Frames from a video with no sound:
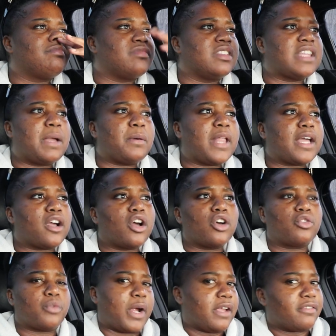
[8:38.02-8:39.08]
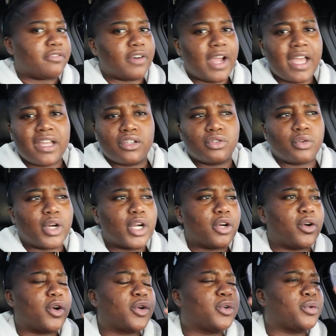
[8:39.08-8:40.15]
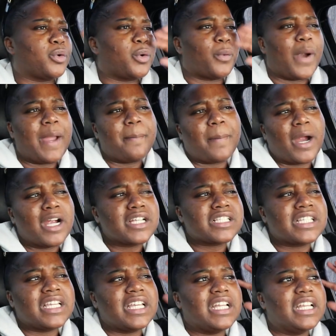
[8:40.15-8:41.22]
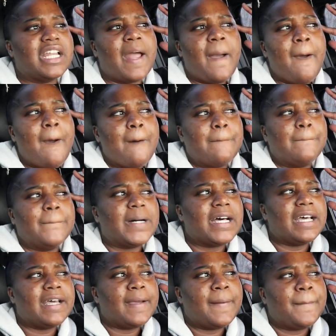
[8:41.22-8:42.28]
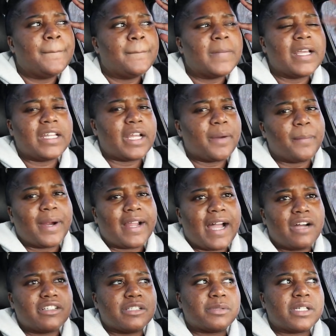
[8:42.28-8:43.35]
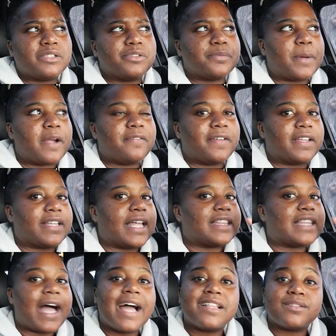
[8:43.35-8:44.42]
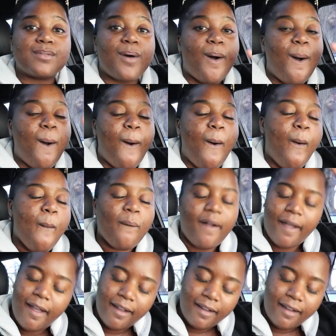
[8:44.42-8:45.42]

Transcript: they were like a great friend or a great person, but it didn't work out just because it was perfect. Like, that's okay.